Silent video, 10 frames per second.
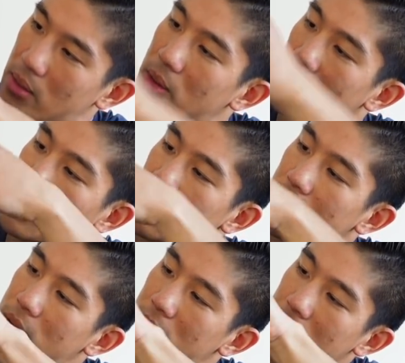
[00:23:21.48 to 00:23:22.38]

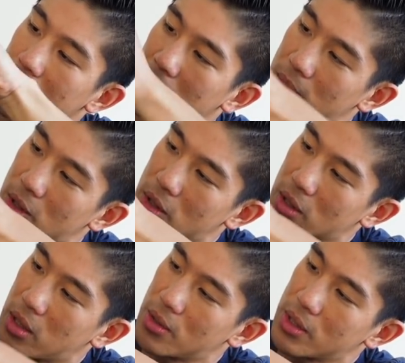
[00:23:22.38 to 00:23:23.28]
whoops, let me just
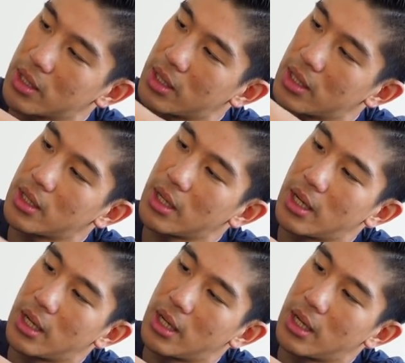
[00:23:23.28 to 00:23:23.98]
close it here.